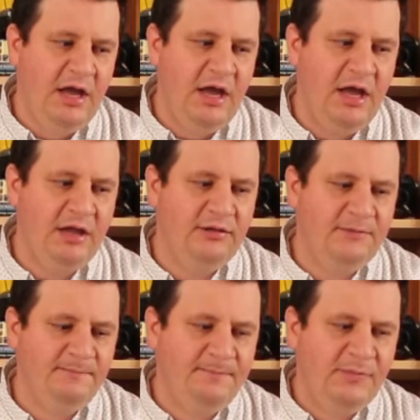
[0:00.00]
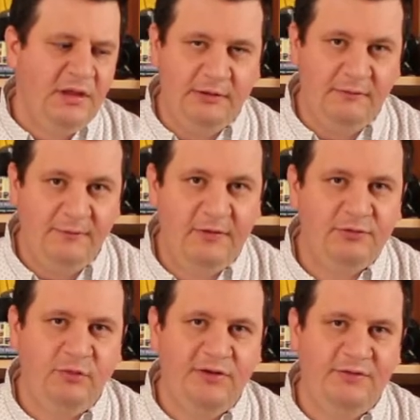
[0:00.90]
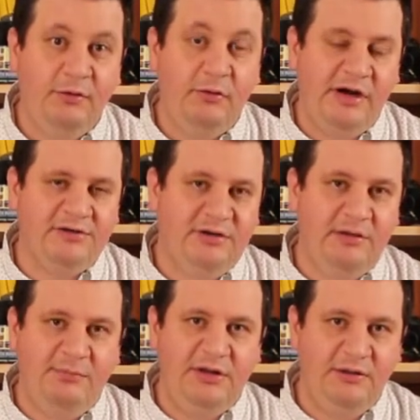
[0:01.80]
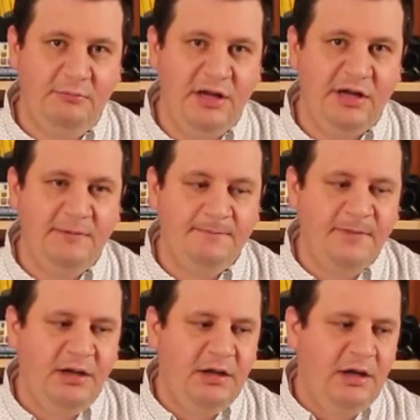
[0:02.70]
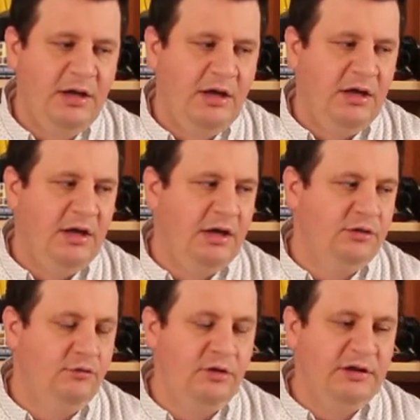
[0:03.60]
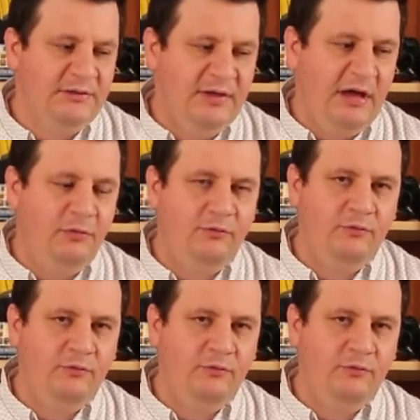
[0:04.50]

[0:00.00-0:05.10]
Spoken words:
and the first ones they were actually pretty big. During the time, of